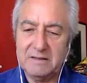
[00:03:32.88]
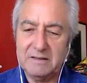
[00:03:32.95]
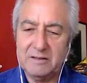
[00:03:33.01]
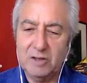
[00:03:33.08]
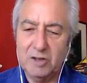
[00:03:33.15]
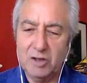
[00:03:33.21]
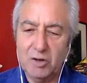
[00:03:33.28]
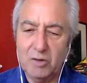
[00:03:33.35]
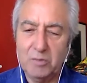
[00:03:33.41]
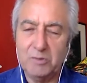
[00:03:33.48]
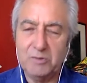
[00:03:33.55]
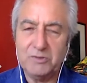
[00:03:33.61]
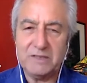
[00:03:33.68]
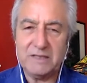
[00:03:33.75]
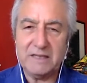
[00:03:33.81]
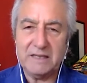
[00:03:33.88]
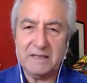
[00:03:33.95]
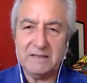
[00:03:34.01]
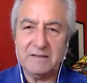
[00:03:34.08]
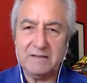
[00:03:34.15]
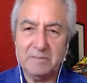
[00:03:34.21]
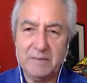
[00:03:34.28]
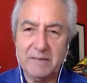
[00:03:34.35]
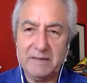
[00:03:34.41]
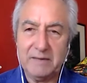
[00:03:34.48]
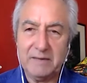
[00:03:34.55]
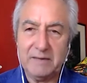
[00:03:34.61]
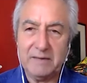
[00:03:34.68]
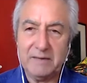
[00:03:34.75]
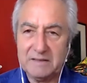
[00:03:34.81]
global state of
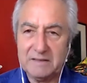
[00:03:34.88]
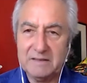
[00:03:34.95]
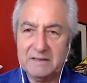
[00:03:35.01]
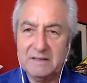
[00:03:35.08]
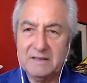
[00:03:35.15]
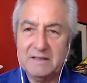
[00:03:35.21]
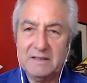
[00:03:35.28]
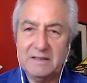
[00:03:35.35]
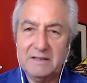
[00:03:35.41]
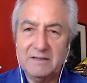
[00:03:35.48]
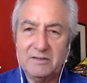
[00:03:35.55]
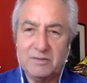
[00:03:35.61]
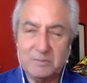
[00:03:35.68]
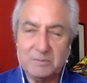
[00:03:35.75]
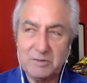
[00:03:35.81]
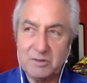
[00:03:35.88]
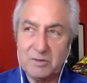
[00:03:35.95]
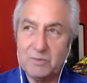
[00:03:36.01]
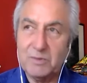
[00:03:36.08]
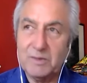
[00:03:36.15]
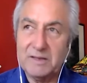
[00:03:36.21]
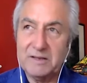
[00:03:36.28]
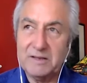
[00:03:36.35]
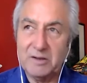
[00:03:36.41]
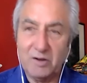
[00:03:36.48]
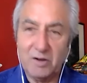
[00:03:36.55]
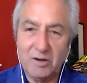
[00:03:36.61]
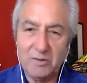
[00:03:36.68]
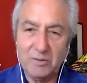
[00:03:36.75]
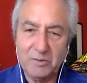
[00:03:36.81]
bankruptcy in terms of the way the
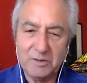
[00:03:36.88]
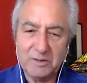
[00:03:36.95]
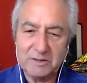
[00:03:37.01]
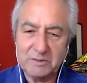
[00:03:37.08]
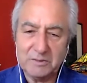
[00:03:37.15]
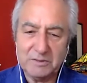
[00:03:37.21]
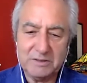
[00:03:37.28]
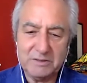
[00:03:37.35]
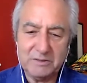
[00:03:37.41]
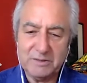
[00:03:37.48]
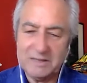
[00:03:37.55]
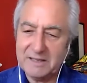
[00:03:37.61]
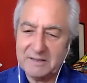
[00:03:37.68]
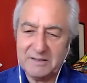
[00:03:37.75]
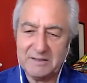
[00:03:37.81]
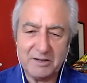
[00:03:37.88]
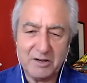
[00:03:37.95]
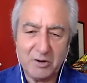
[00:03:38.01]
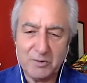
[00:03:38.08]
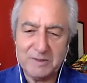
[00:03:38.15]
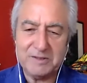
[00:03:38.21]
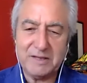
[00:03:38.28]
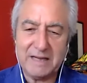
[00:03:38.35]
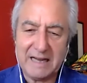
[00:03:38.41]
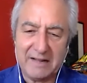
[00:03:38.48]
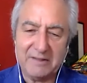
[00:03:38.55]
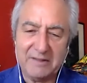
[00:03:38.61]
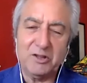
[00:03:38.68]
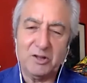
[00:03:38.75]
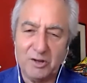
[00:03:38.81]
law works, which we're not going to go into
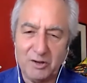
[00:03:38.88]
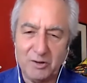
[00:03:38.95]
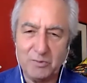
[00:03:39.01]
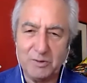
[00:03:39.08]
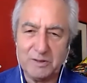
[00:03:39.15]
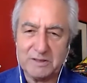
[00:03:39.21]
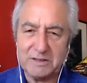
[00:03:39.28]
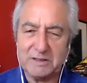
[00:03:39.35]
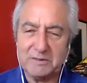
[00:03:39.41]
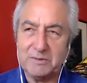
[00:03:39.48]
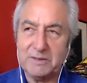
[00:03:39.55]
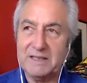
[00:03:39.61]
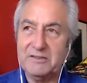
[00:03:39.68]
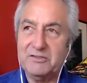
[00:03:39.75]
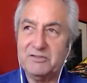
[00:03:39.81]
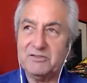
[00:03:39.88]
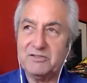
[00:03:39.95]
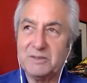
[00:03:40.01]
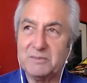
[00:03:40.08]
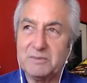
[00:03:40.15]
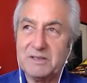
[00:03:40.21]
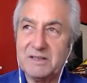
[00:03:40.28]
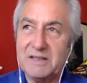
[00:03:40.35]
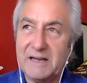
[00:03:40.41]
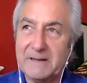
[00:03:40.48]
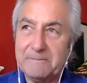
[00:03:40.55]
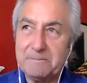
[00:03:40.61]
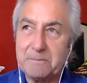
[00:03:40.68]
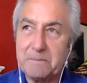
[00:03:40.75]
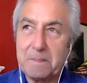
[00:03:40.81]
how the law works in relationship to
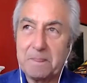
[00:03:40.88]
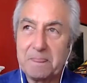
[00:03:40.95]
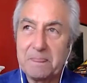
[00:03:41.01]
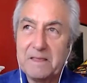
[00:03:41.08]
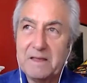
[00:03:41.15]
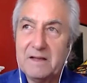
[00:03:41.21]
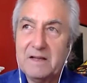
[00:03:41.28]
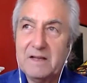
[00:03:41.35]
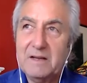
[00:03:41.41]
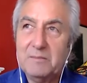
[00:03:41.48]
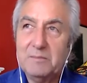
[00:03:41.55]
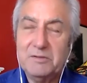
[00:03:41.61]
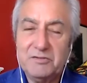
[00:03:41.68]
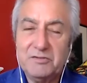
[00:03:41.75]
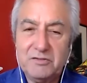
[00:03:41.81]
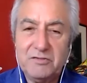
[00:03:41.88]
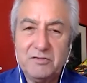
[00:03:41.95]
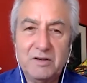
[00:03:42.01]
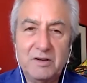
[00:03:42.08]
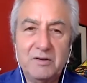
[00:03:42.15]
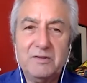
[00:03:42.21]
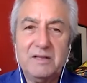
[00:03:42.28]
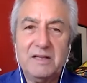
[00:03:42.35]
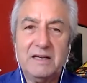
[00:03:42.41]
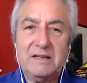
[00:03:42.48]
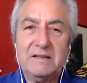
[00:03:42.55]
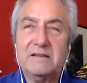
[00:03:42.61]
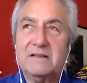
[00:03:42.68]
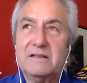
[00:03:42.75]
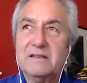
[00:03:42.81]
that. But just know
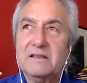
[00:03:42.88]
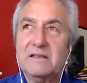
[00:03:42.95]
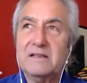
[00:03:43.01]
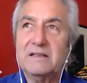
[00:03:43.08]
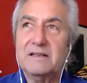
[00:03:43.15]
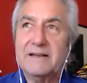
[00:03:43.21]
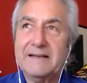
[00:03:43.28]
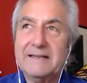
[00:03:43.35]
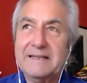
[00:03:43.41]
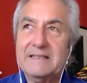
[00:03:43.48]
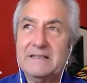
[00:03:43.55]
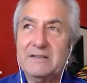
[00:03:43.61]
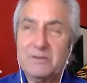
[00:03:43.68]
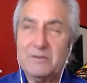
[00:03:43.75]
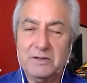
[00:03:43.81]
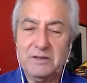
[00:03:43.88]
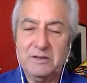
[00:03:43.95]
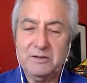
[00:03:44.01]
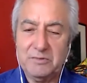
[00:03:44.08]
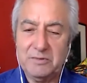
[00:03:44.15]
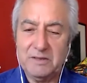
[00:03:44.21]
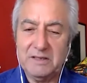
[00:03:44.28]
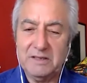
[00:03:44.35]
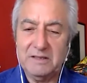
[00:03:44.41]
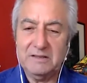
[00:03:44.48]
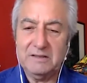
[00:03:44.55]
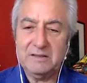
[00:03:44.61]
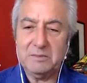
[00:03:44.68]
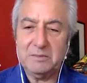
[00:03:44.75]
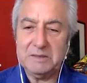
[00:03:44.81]
that in 1933,
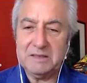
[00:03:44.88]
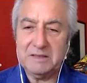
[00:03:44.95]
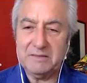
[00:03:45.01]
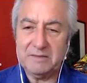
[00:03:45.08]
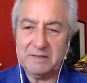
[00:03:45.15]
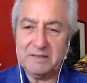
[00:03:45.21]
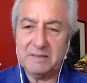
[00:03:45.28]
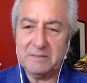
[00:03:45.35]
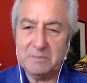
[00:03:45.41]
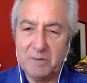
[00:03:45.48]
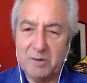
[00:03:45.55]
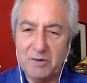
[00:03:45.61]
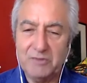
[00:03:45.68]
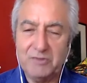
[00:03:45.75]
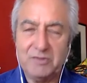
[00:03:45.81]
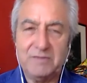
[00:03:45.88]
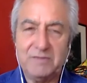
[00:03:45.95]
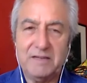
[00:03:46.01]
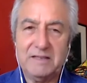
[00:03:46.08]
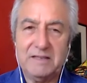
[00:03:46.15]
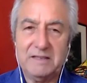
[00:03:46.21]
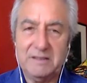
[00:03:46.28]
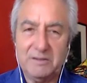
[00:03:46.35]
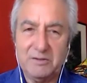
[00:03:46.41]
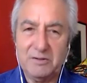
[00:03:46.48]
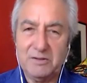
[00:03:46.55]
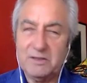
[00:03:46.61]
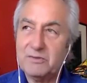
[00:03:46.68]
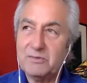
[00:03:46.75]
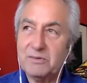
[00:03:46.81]
specifically March of
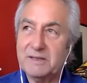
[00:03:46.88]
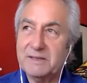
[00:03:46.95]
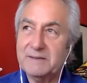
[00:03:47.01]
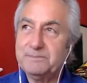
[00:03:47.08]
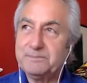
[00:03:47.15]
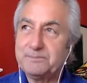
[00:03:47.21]
1933,